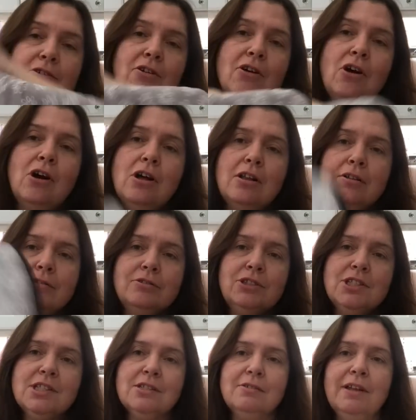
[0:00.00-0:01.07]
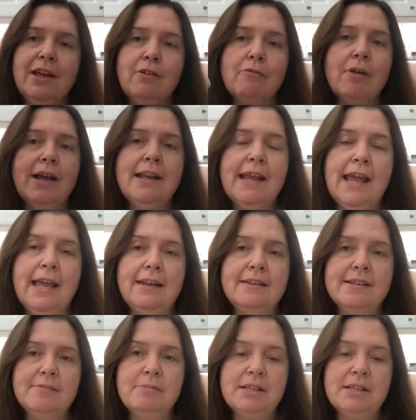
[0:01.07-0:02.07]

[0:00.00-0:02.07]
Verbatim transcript: they're all just like right-handed